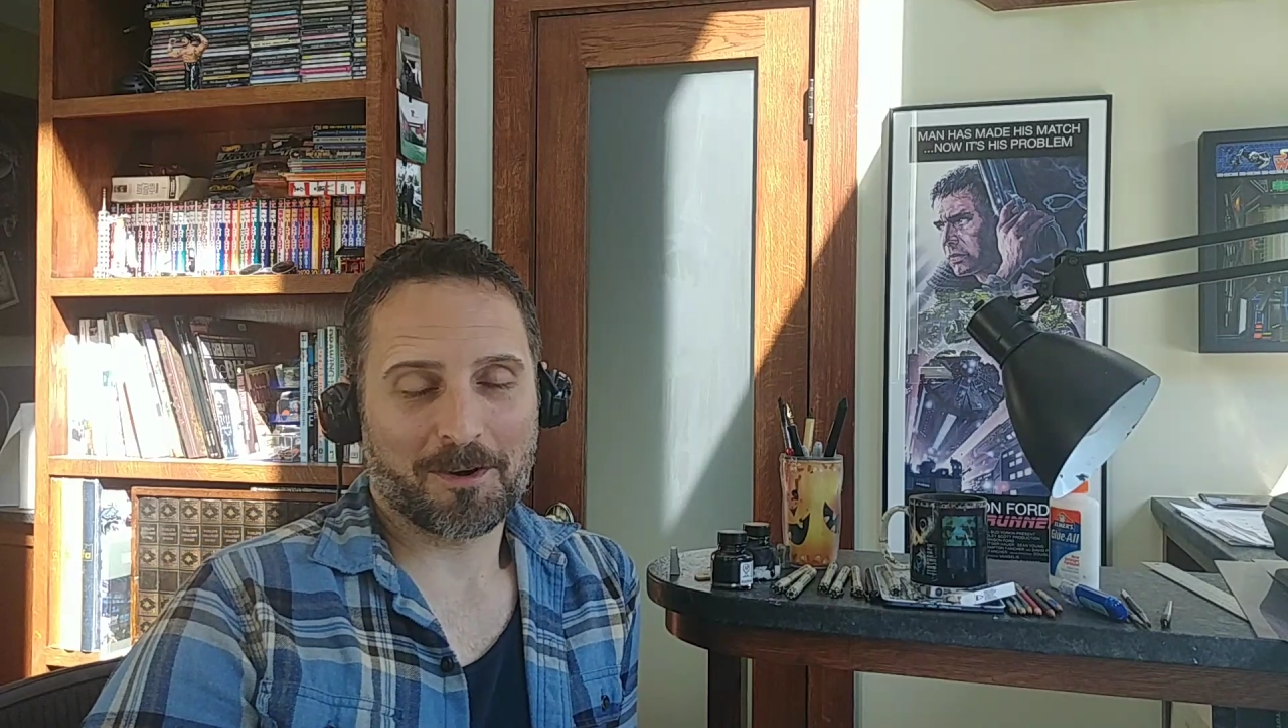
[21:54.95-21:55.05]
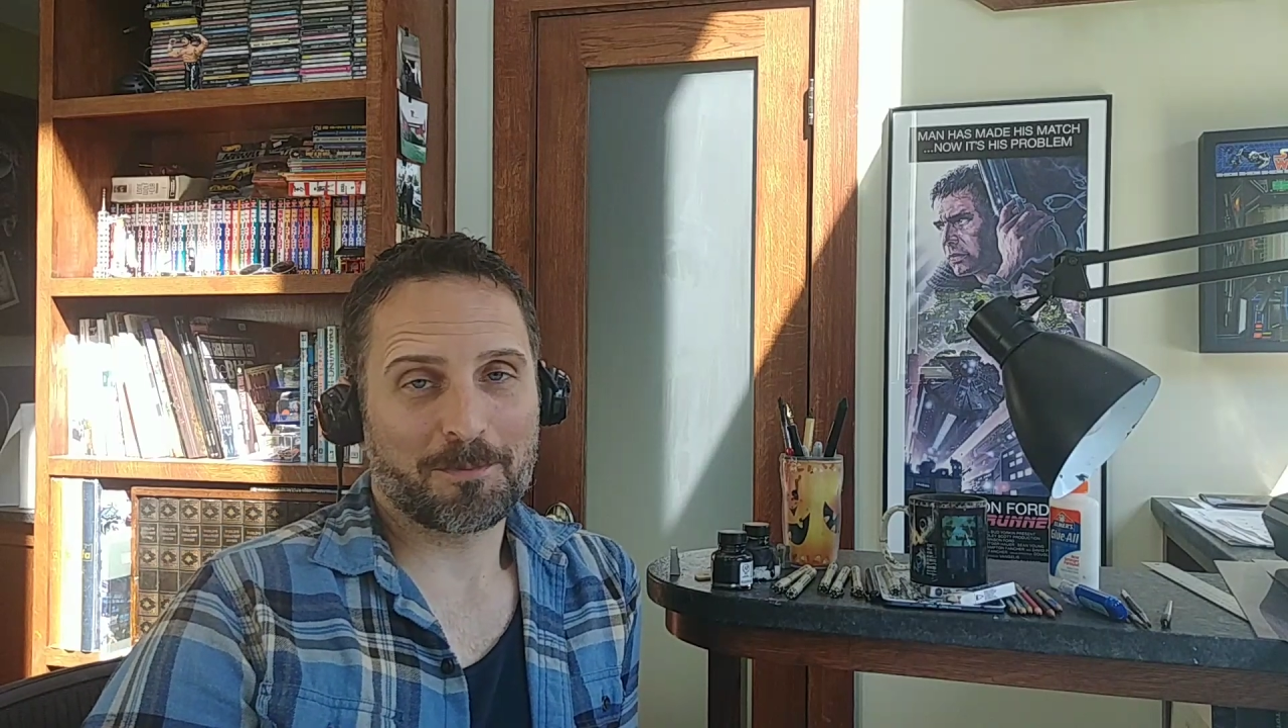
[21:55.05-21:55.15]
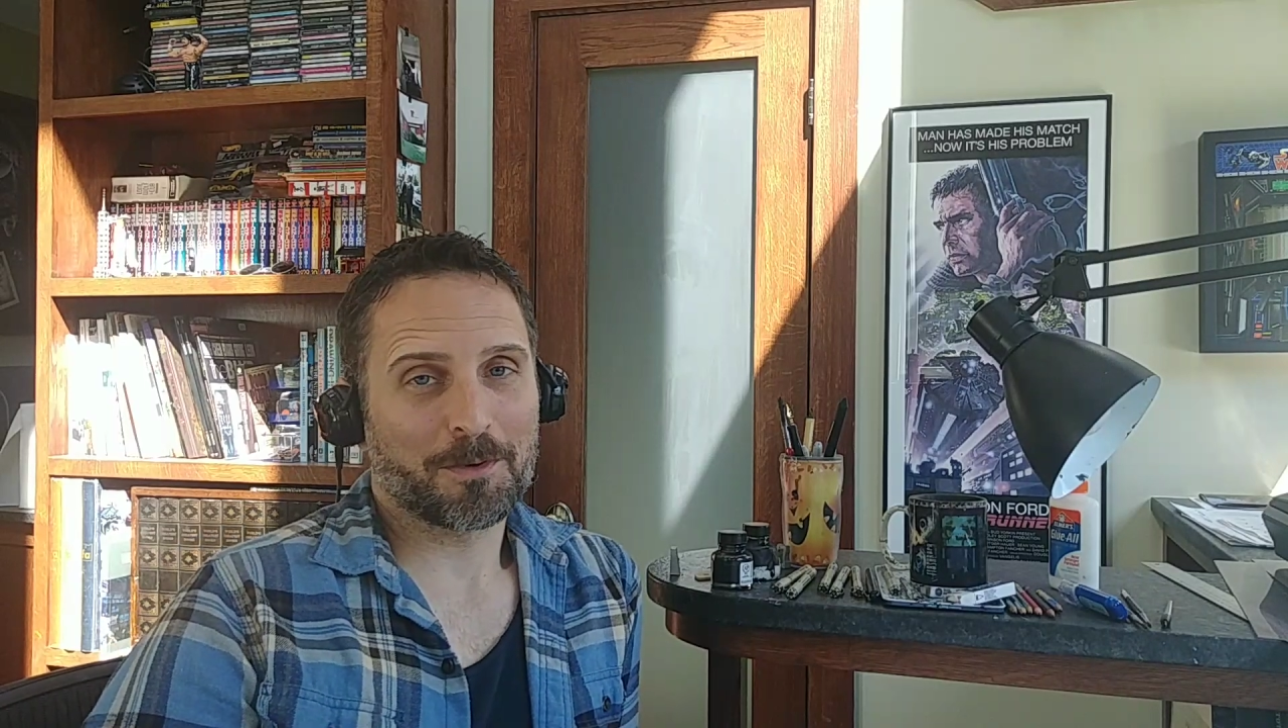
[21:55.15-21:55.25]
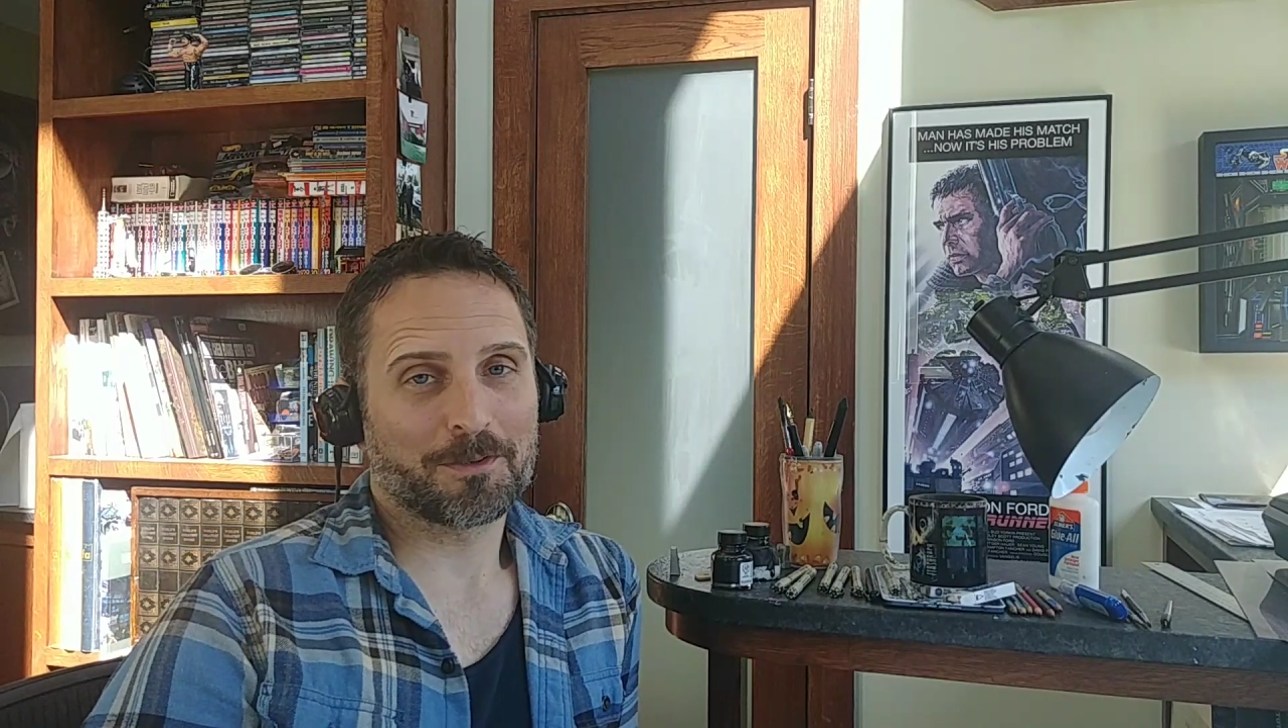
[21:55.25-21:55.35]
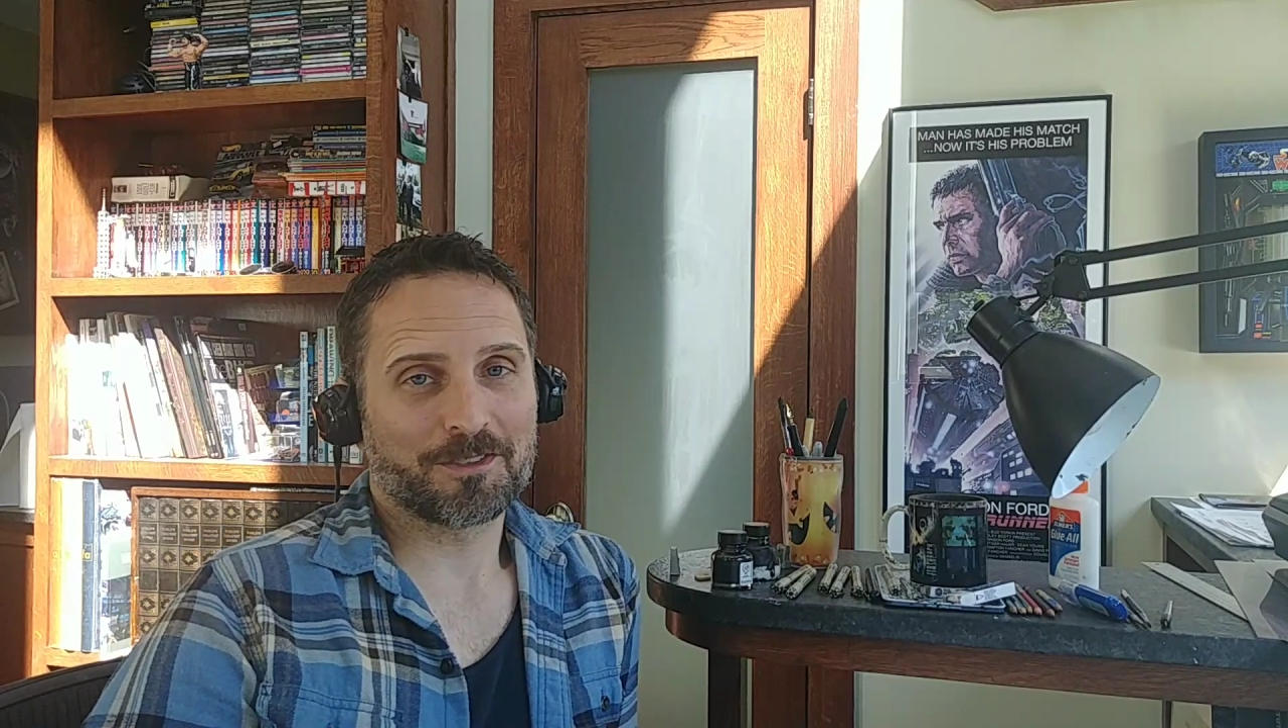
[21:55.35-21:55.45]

I hope you all